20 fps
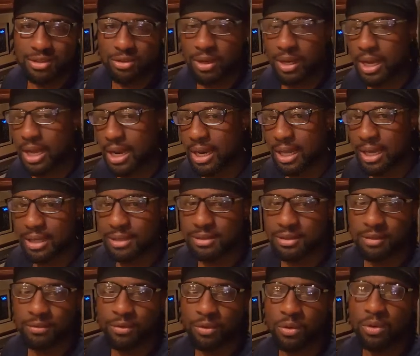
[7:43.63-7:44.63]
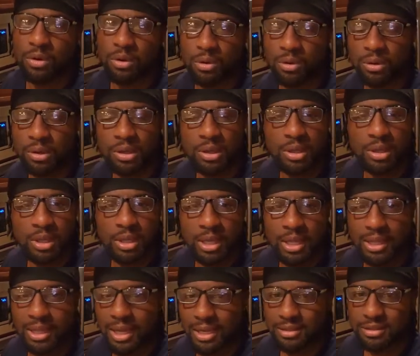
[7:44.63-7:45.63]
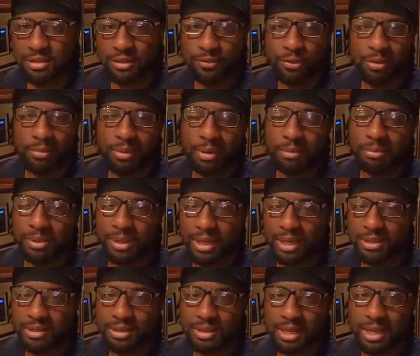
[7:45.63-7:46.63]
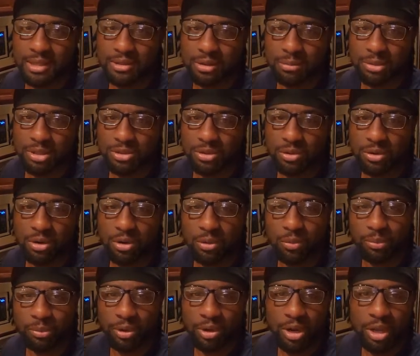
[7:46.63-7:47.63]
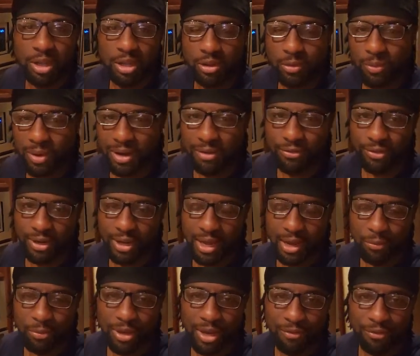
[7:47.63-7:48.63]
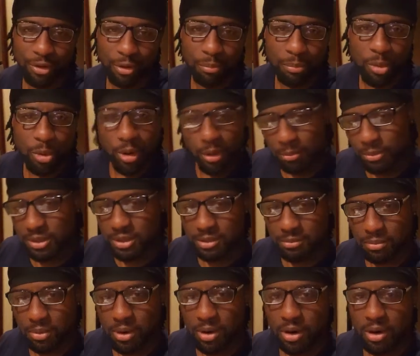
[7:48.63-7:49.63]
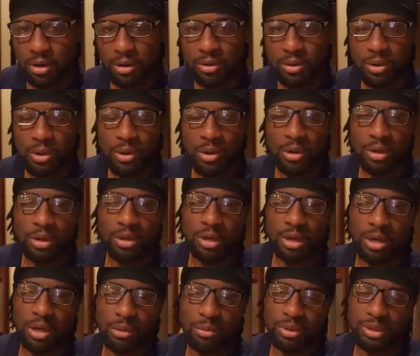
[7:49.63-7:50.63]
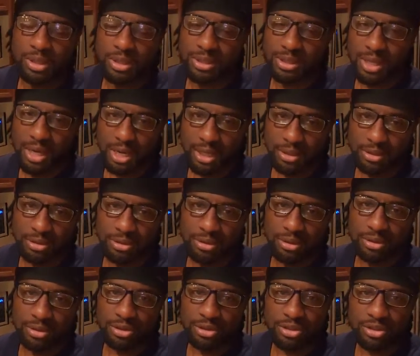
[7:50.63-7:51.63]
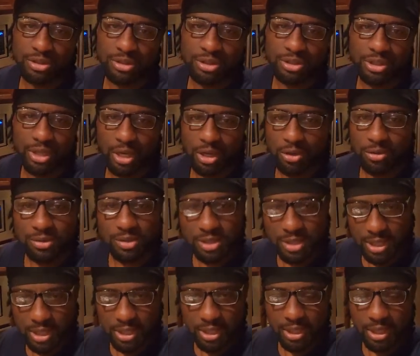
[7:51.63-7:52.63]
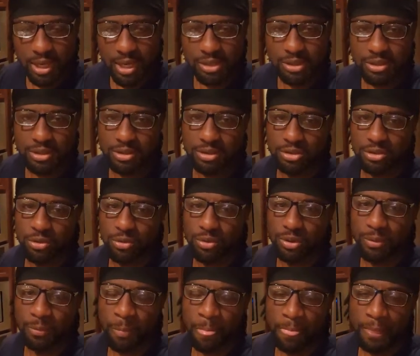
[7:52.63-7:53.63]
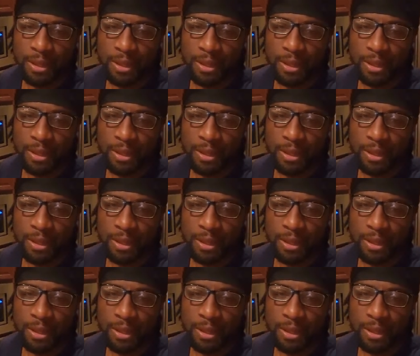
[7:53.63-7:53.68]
So I got a lot of stuff going on, a lot of stuff on my plate. Just got so much going on. The wife and I, we have an appointment tomorrow with the doctor and to check on Sydney, how she's doing.